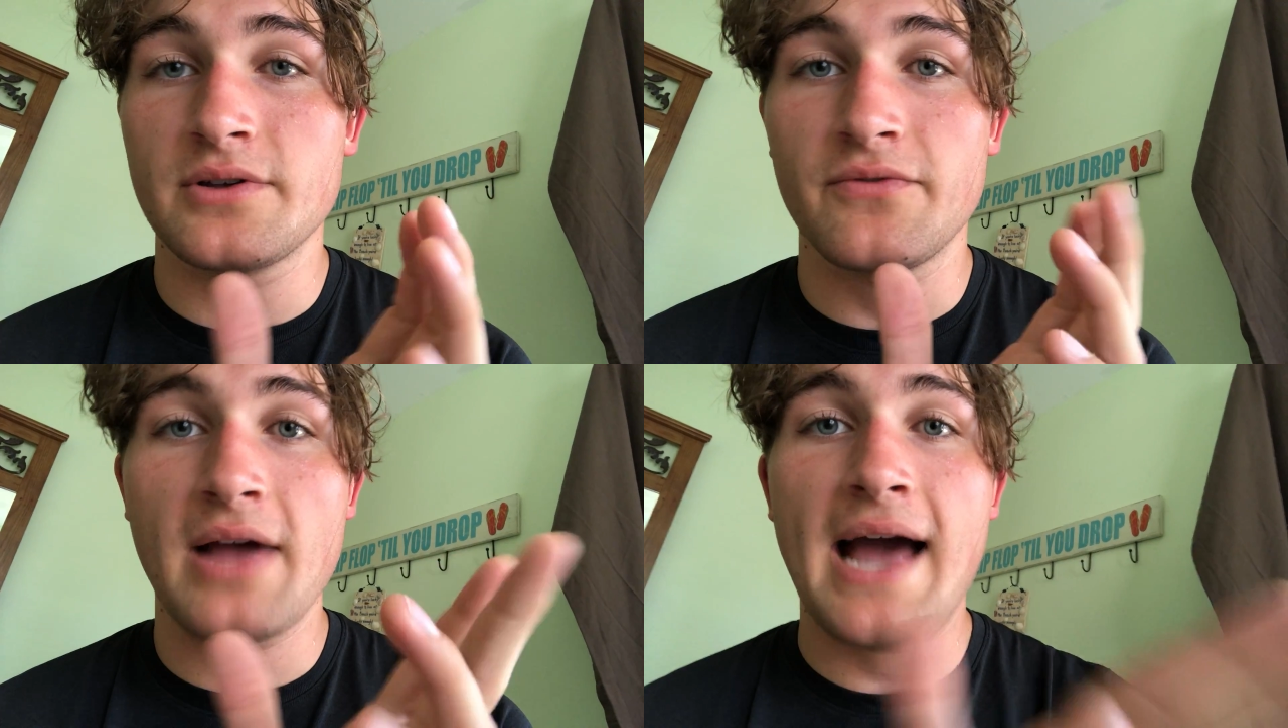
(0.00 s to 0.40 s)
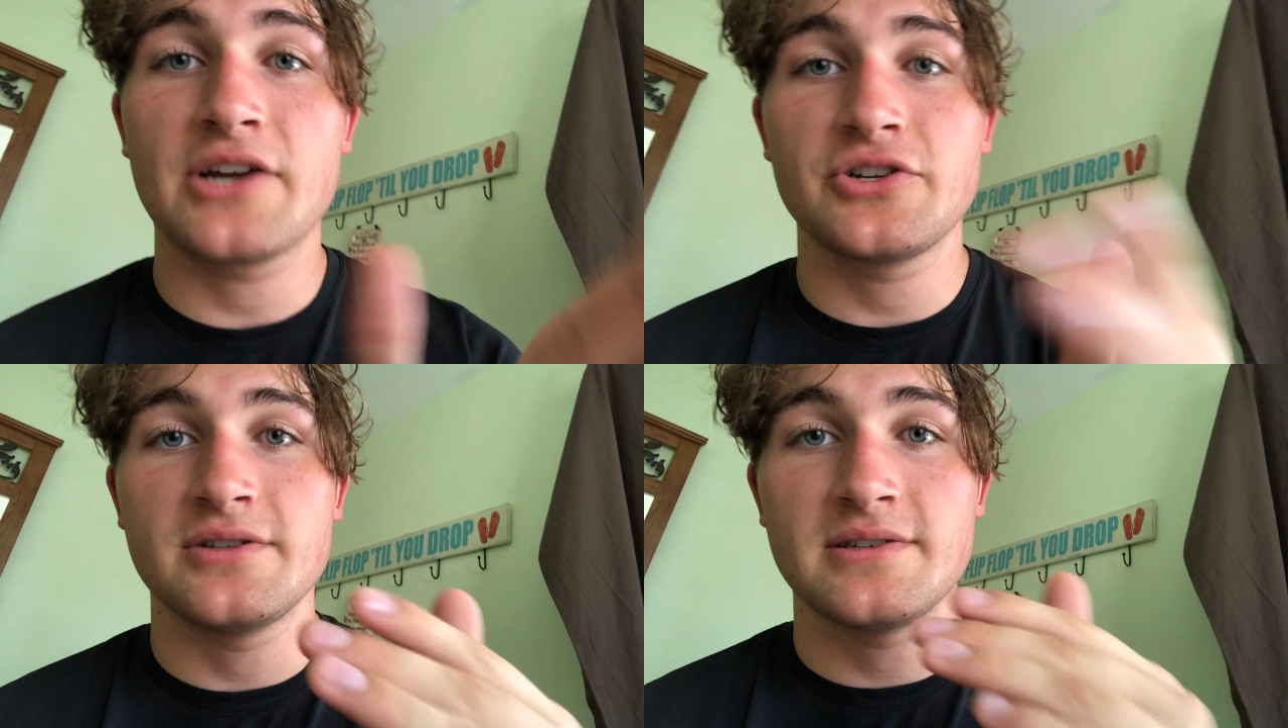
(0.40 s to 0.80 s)
of
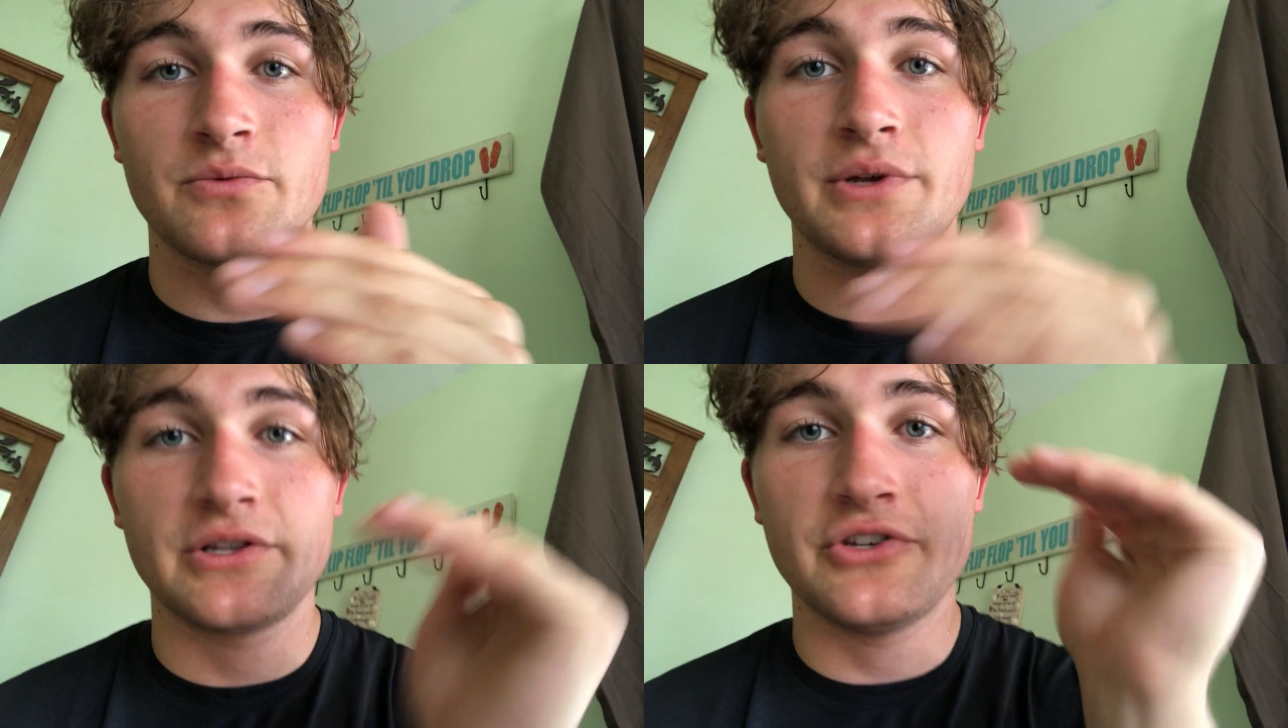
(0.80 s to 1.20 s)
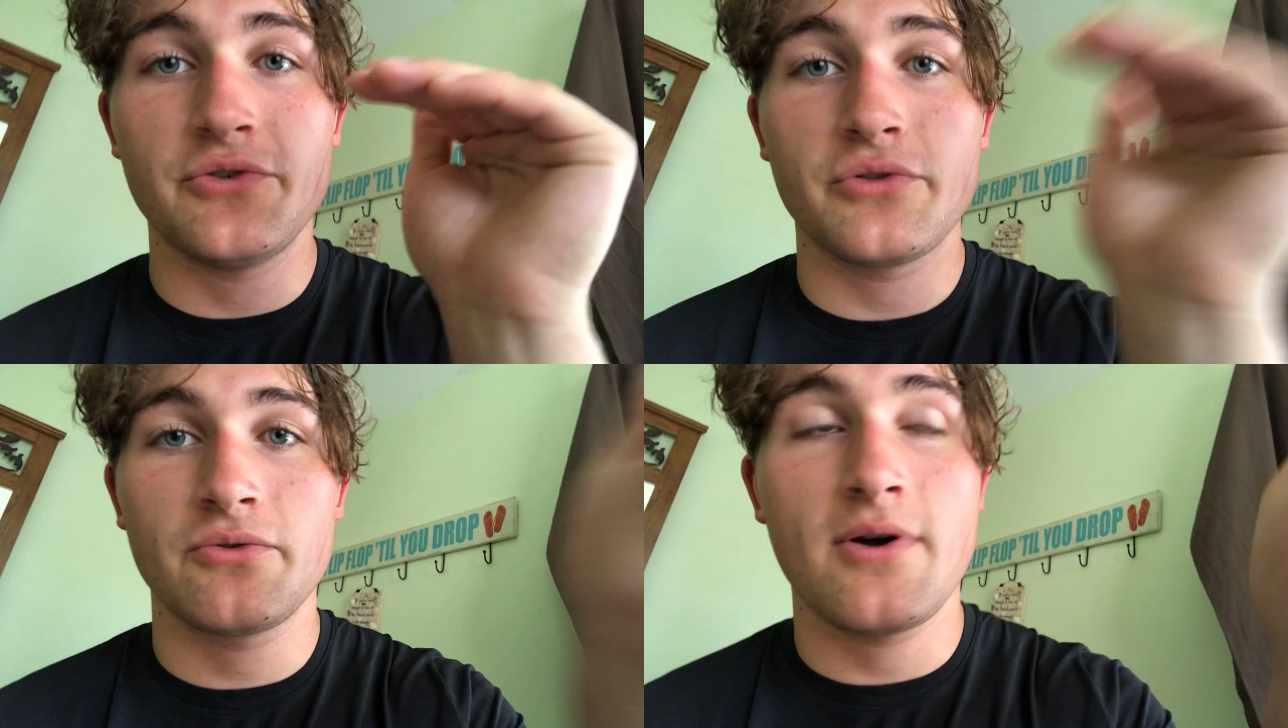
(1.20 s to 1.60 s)
actions that we can do
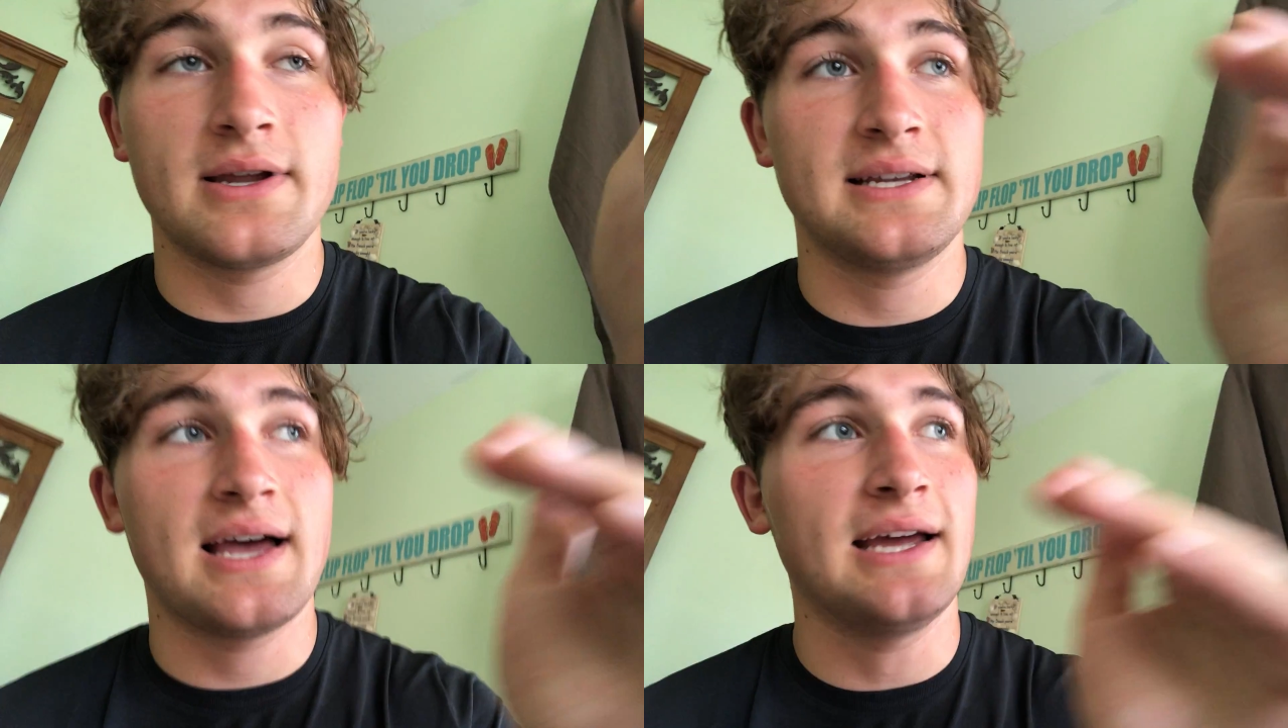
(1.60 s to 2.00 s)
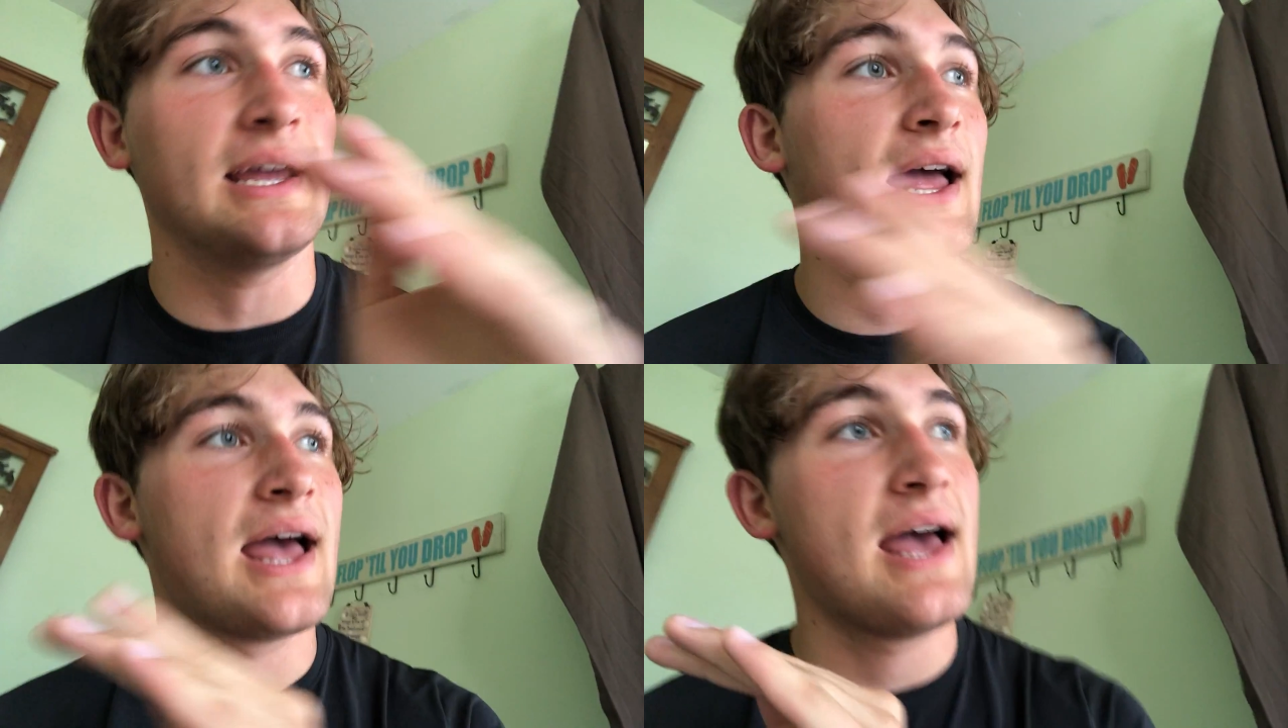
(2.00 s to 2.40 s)
throughout a day
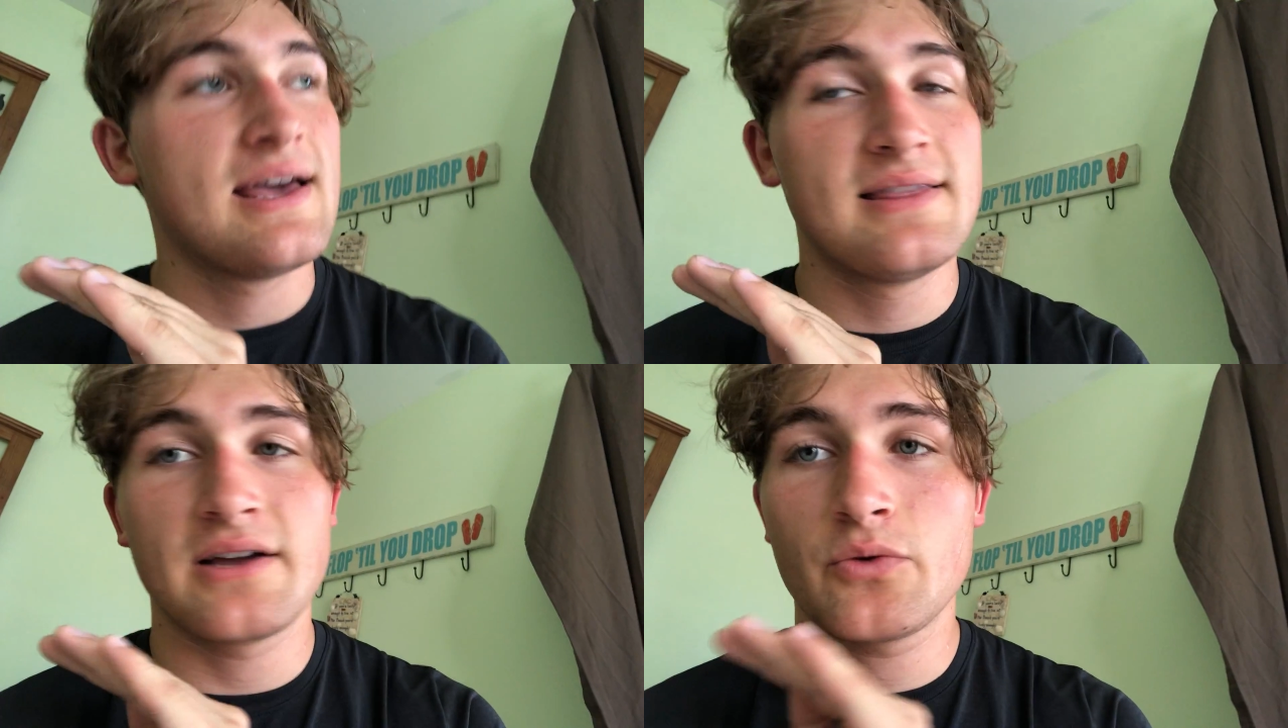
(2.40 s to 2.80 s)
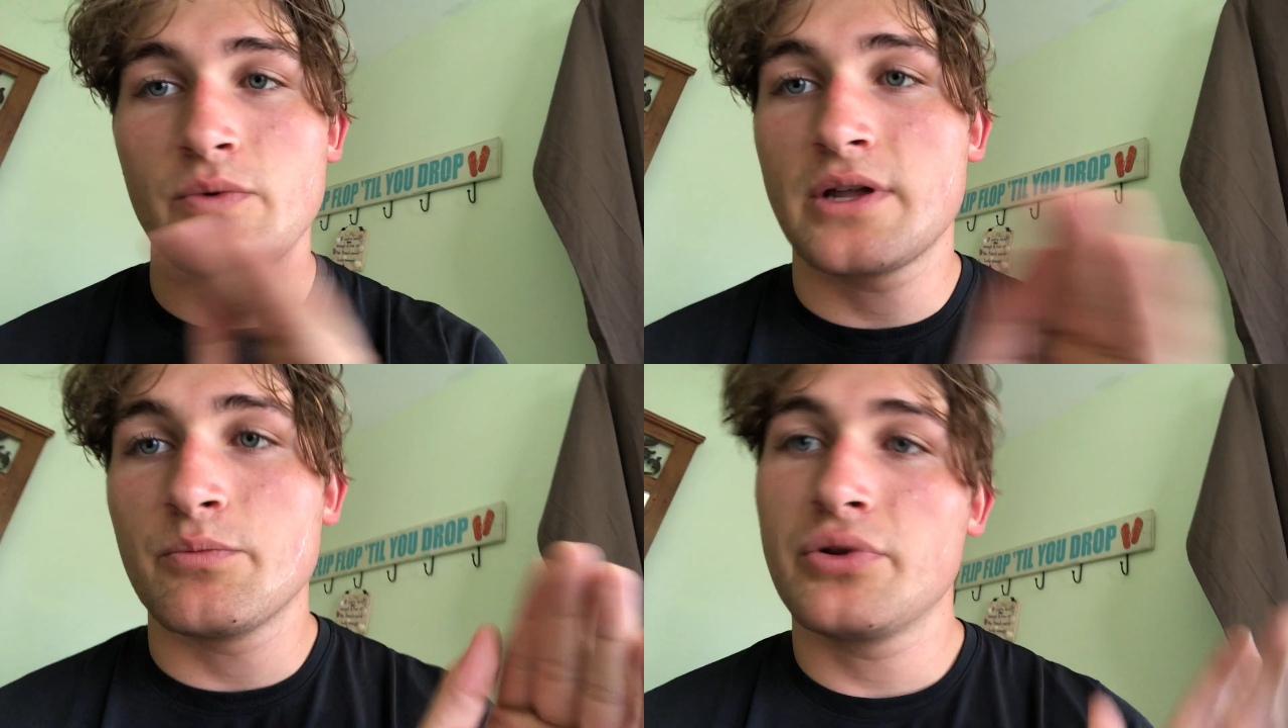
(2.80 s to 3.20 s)
that
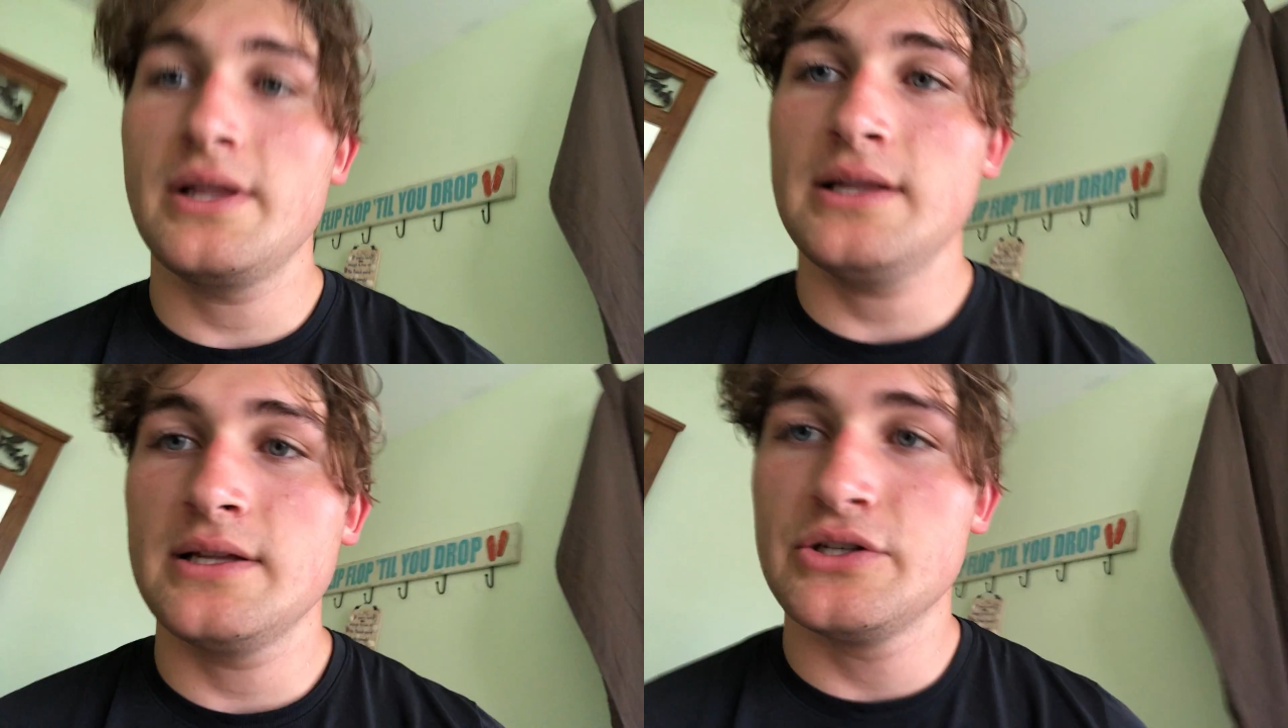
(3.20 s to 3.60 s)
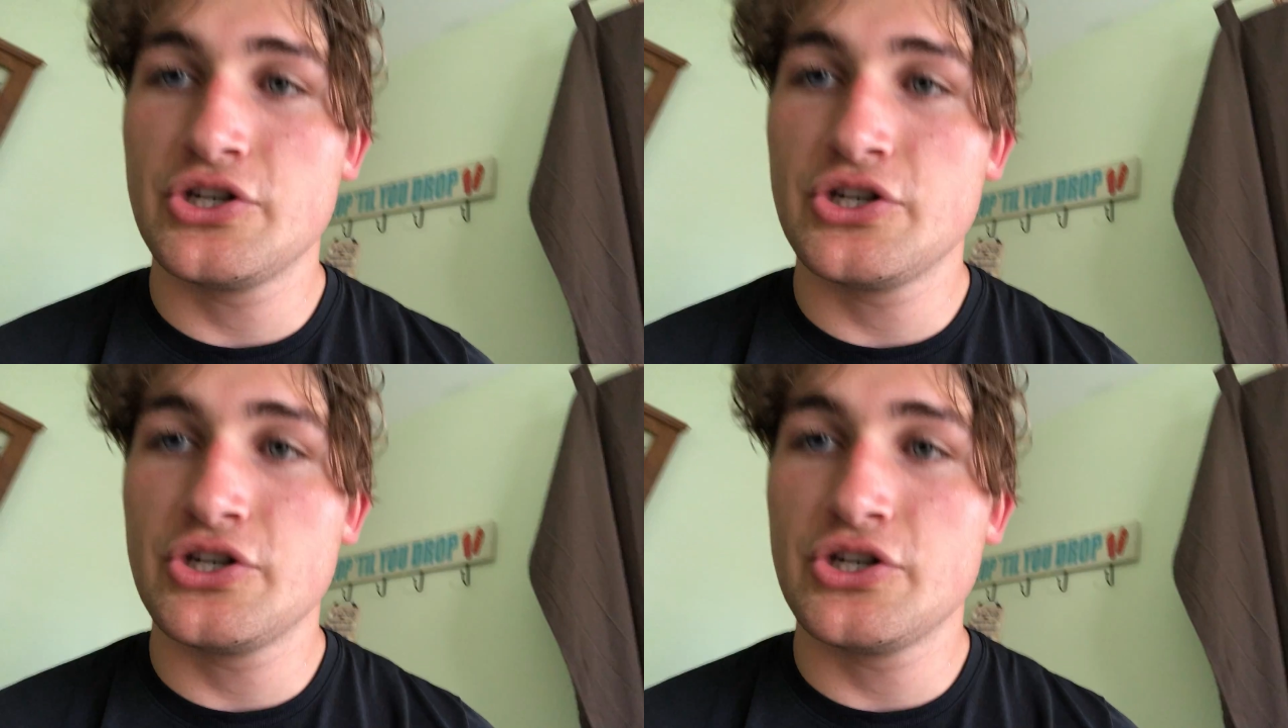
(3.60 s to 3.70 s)
would completely